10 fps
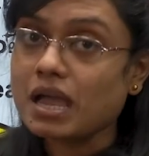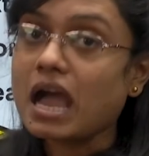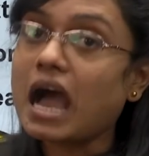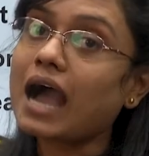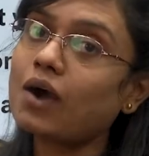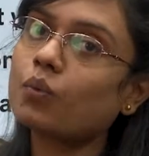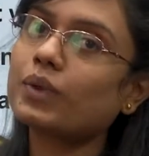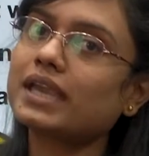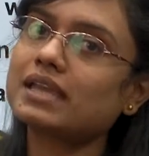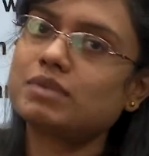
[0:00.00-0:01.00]
How
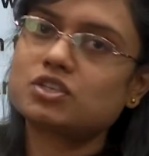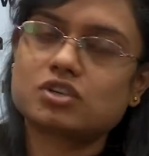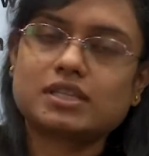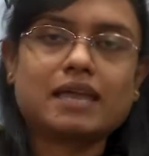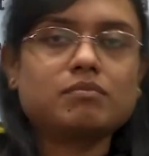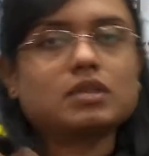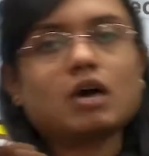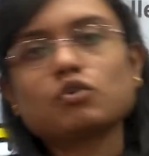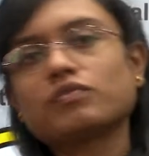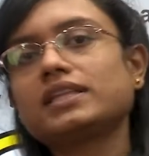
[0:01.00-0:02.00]
we can measure time? Now
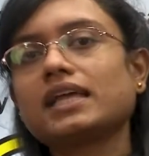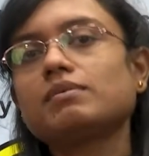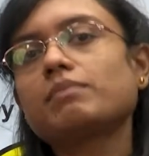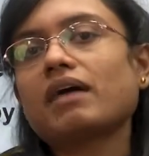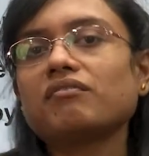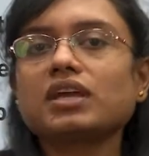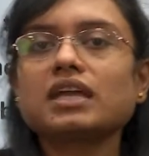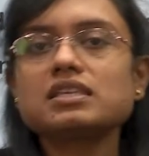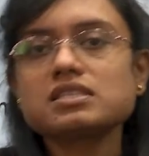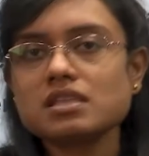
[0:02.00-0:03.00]
you will tell me, ma'am, we can
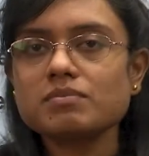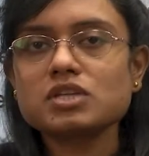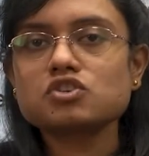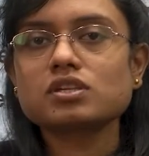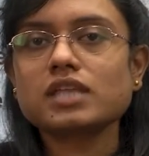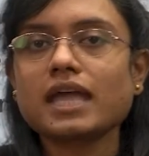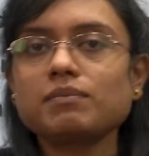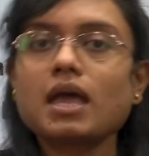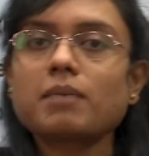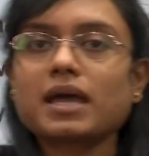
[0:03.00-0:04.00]
easily measure time
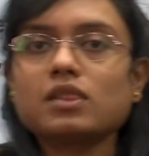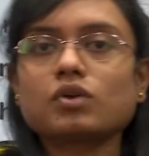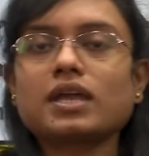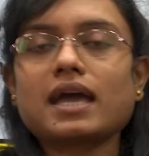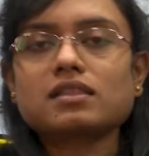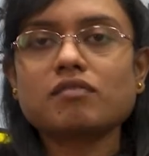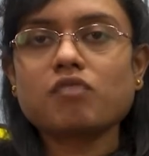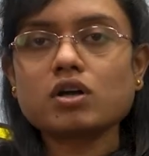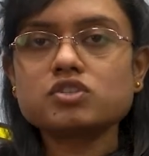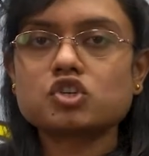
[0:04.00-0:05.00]
by looking at the
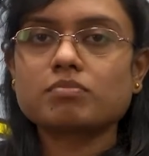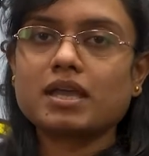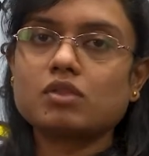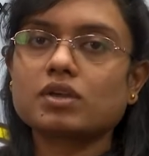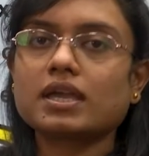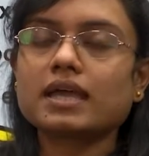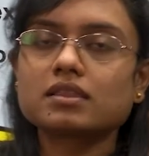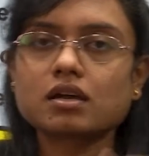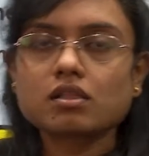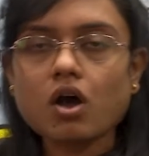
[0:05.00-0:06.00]
watch, by looking at
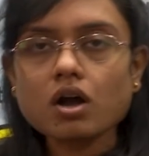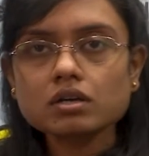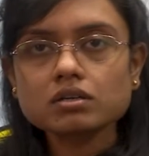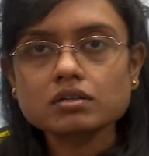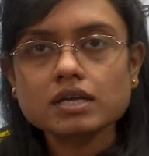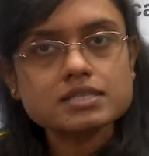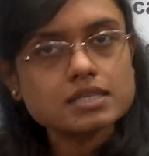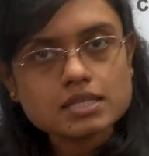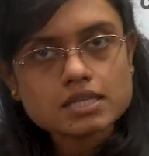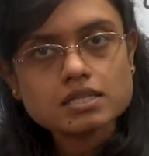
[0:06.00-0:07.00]
the clock,
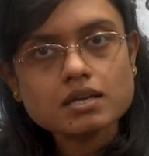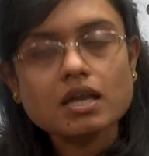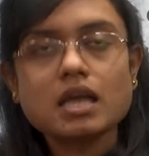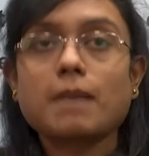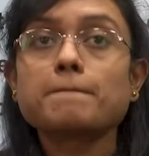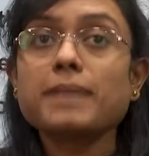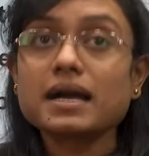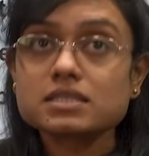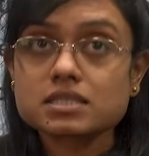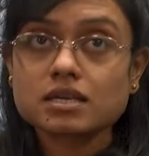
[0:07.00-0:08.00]
isn't it?
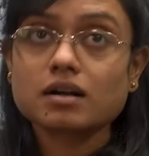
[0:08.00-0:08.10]
But